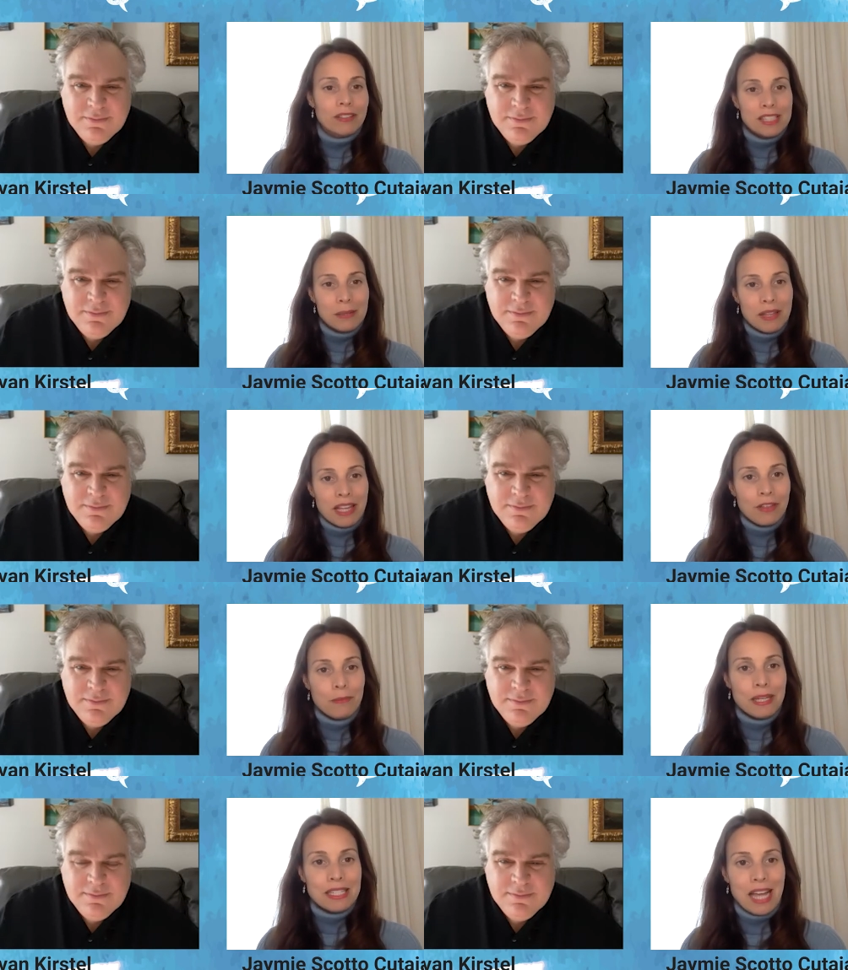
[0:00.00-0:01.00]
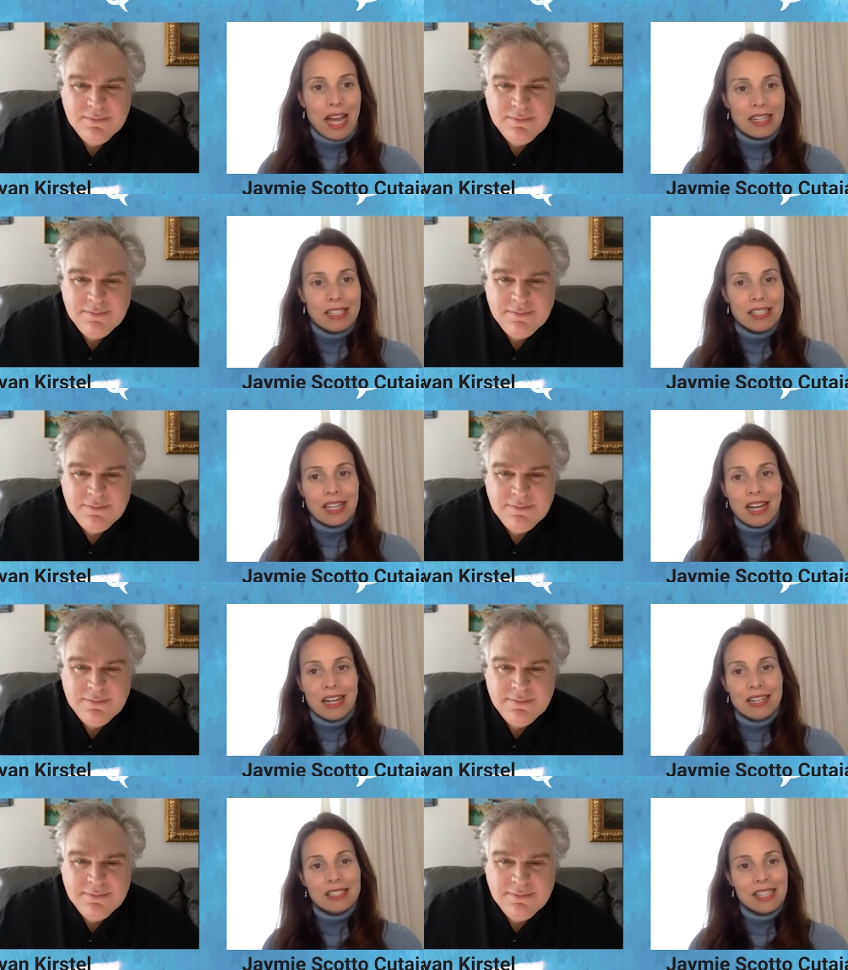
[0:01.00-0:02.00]
Speaker 1: and some of the other big techs
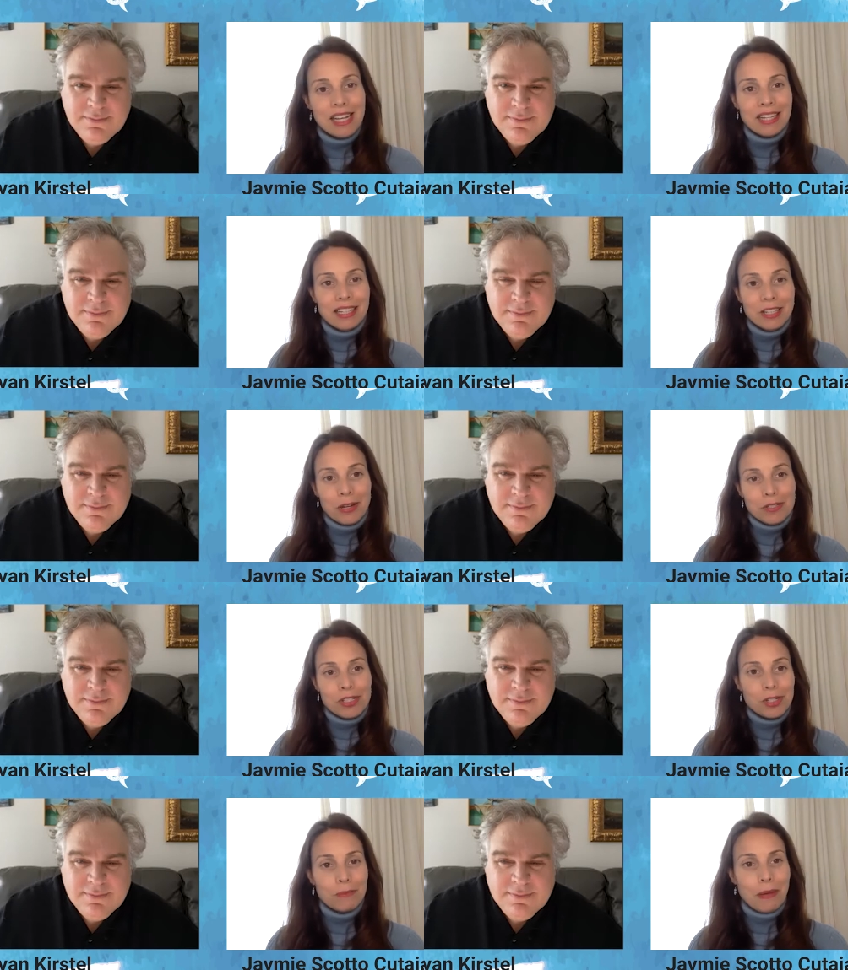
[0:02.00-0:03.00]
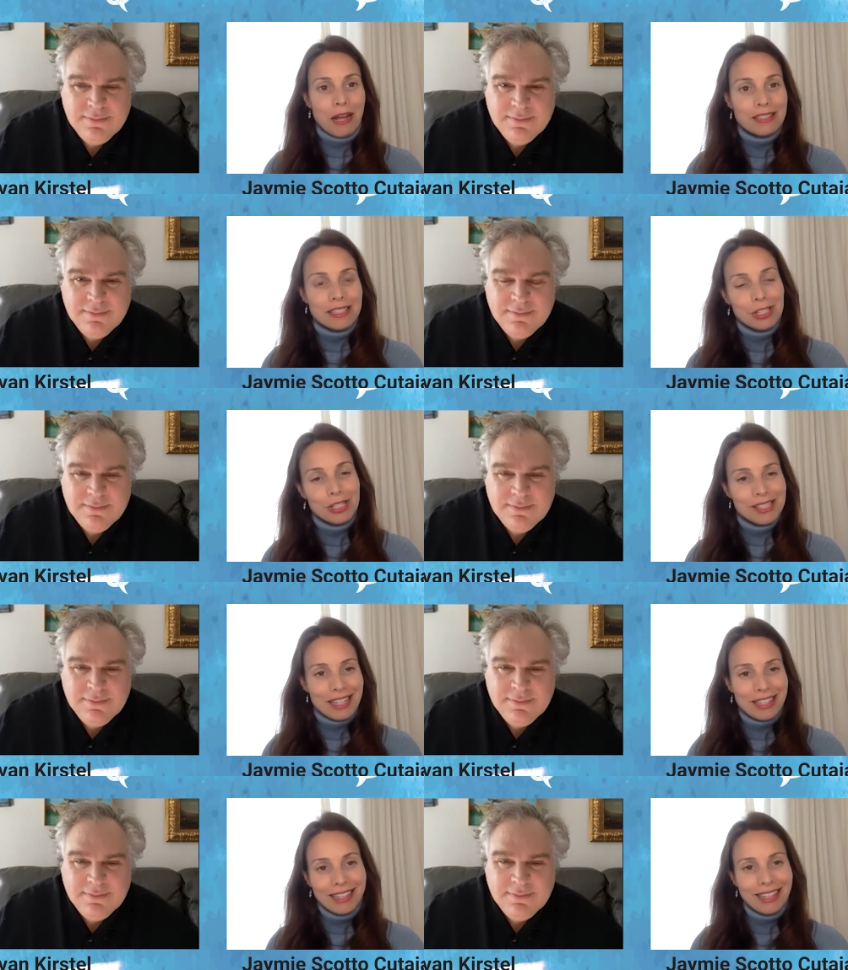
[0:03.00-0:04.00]
uh, saying no to certain politicians
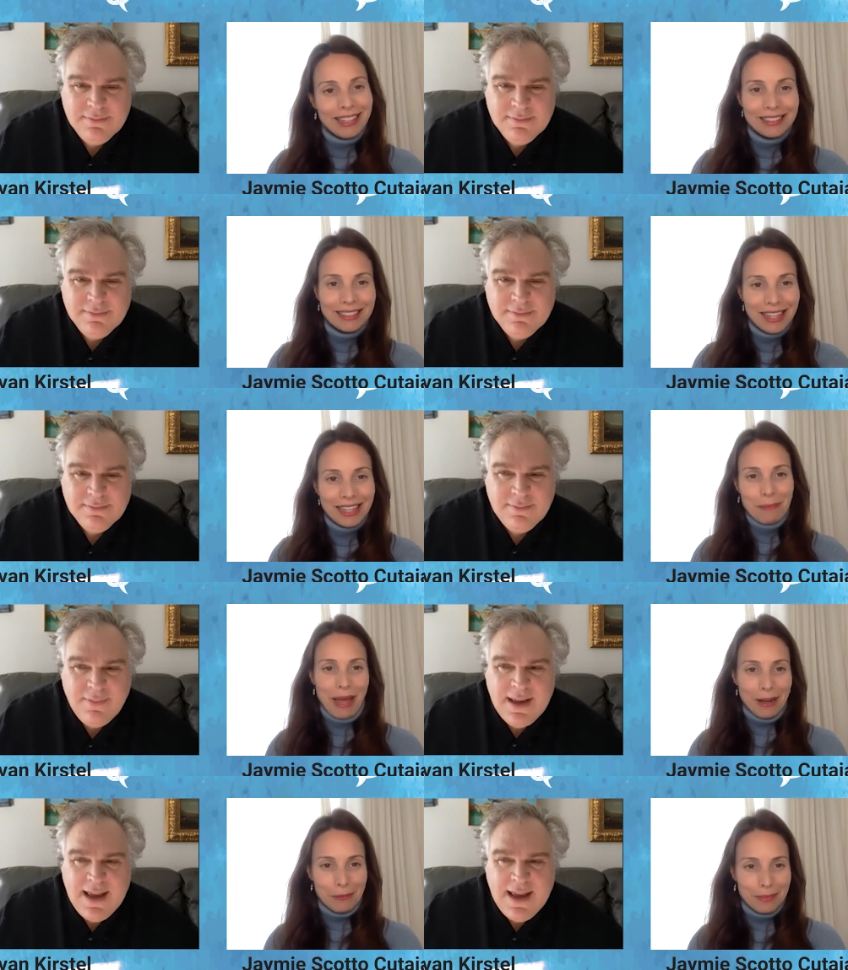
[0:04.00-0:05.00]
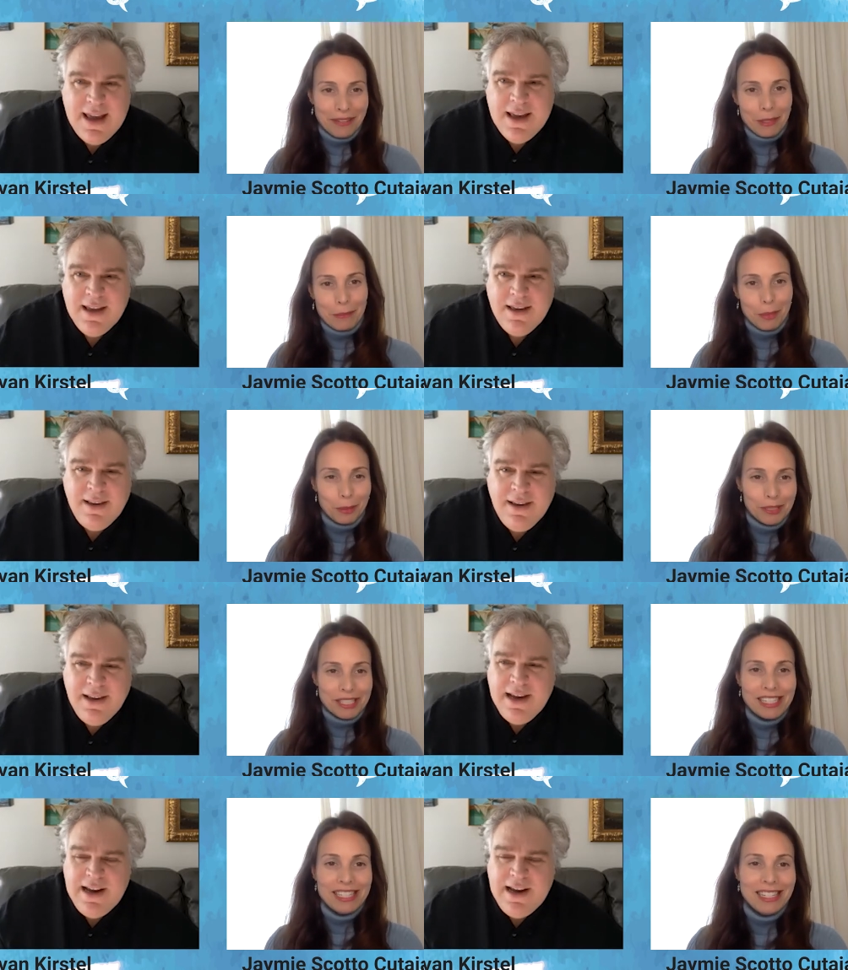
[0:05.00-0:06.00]
lately and kicking them out, giving them boot.
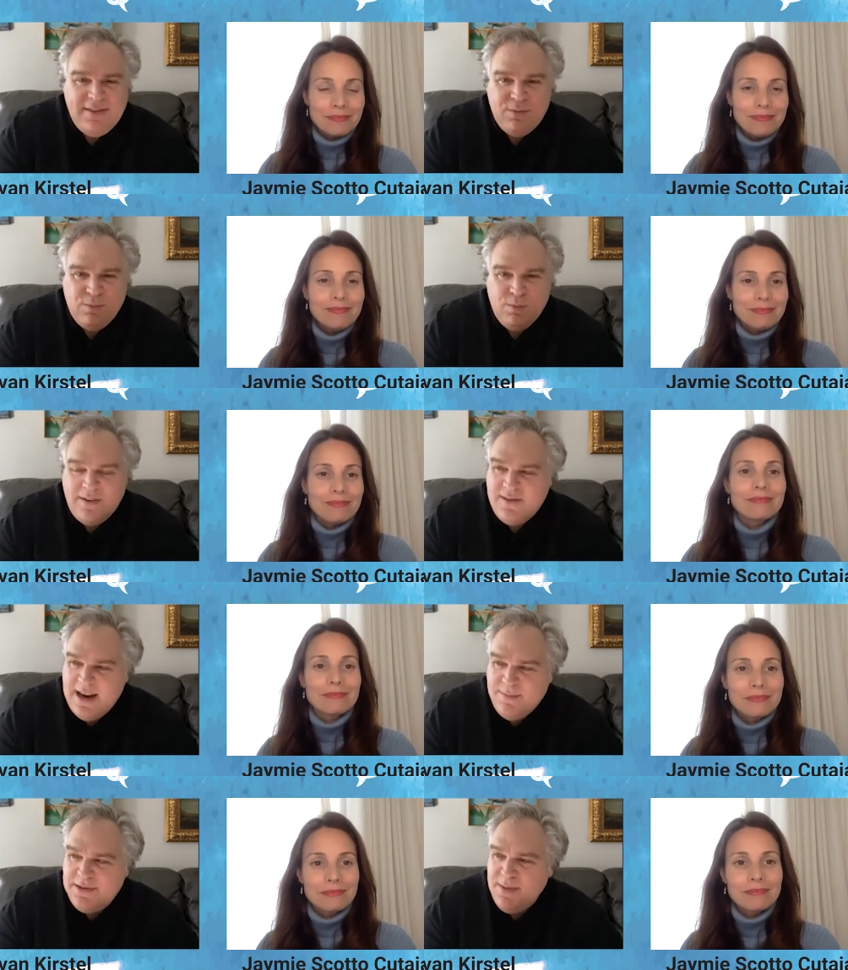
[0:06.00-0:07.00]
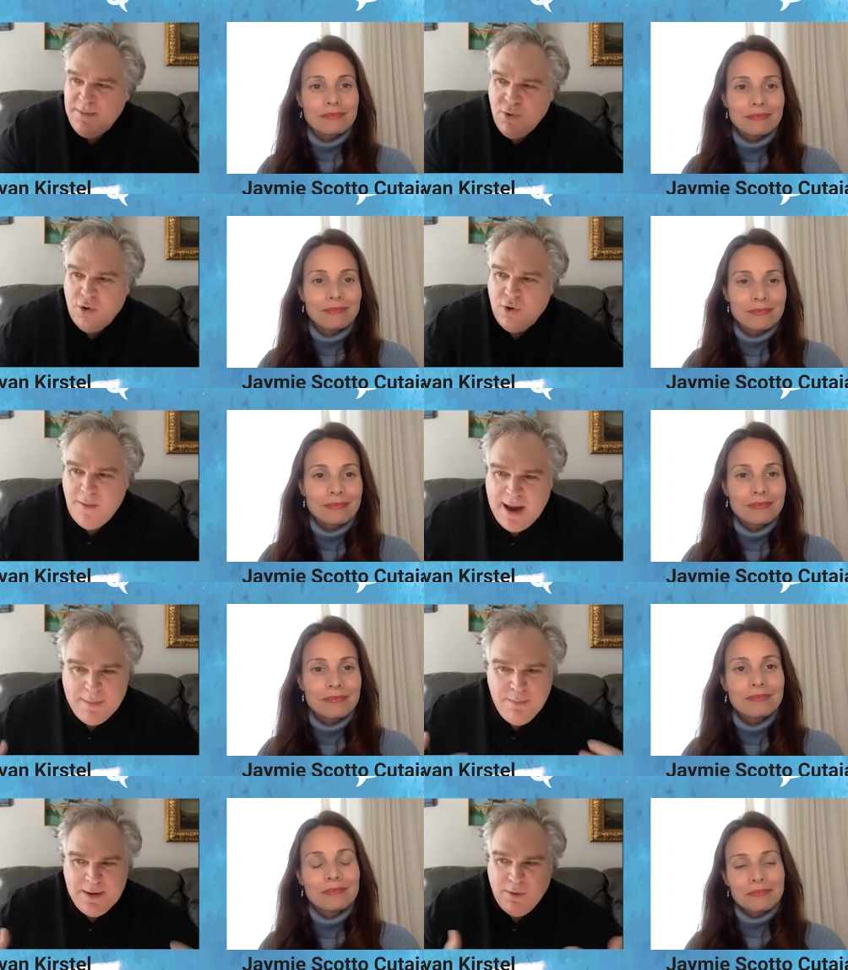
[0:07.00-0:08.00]
Speaker 2: It's it seems to be more
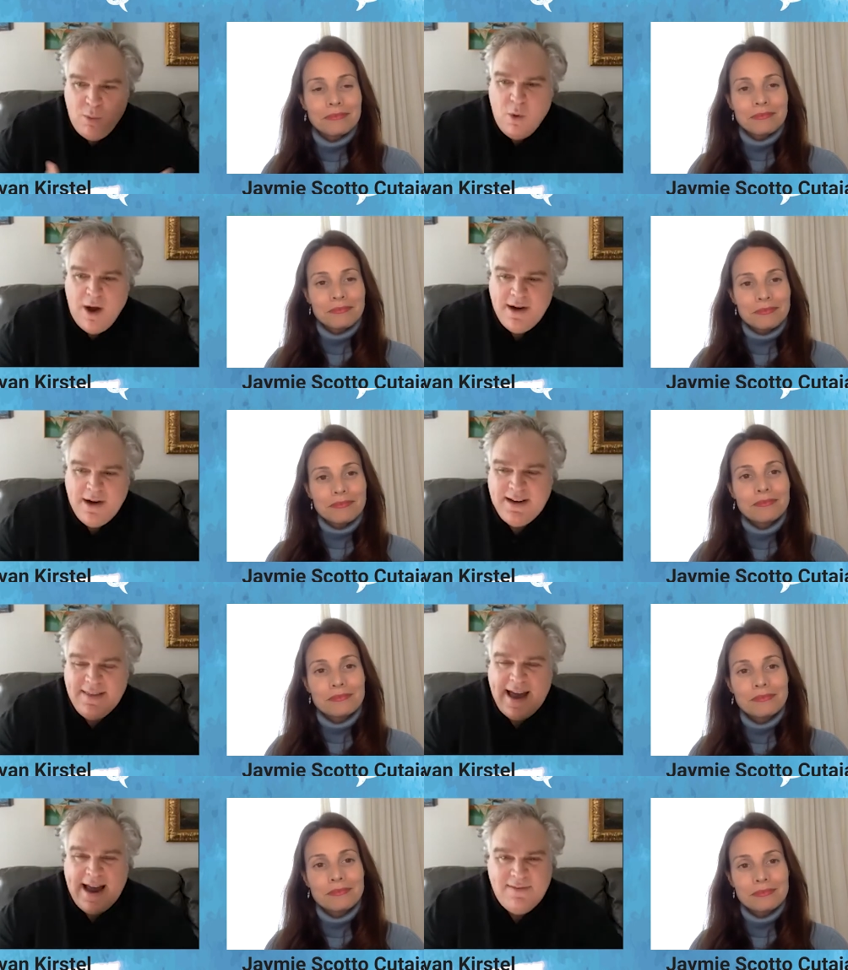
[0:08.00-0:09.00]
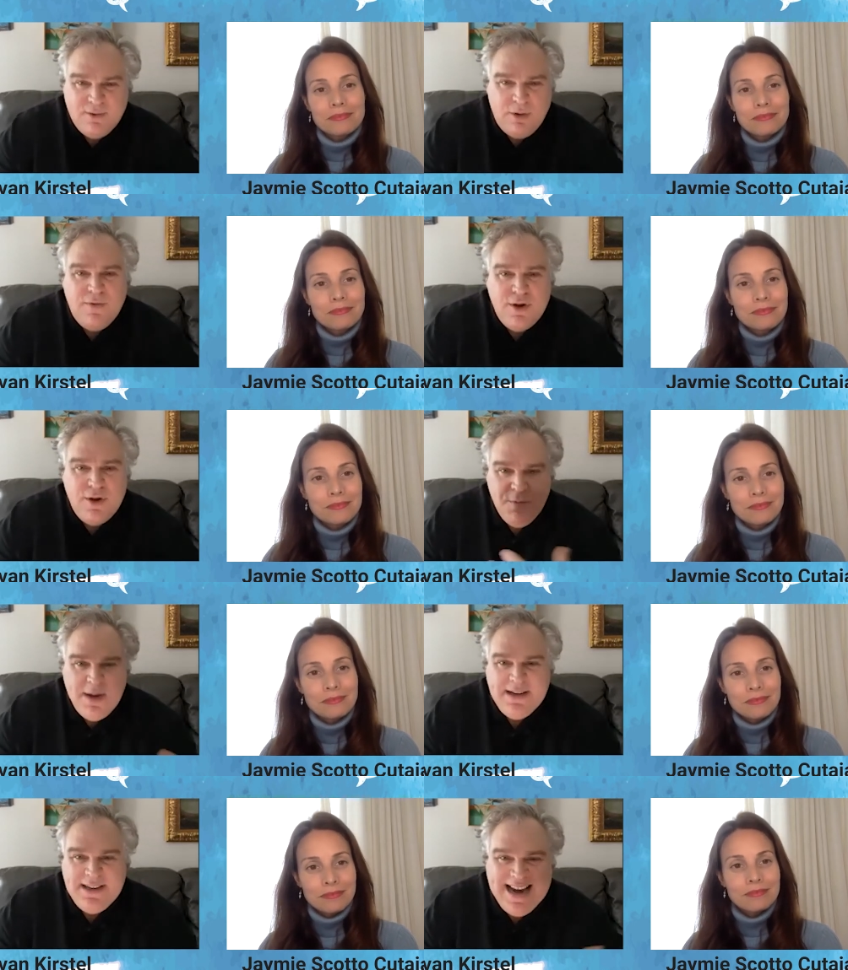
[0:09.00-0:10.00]
about people wanting that sort of
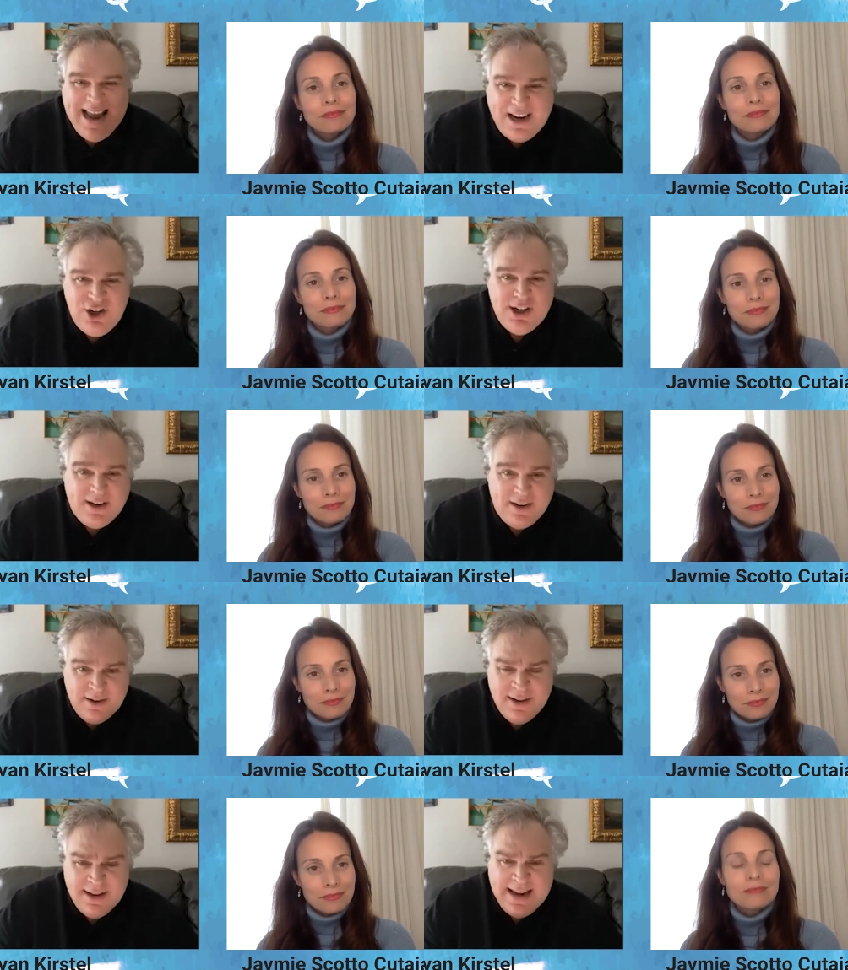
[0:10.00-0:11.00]
human connection,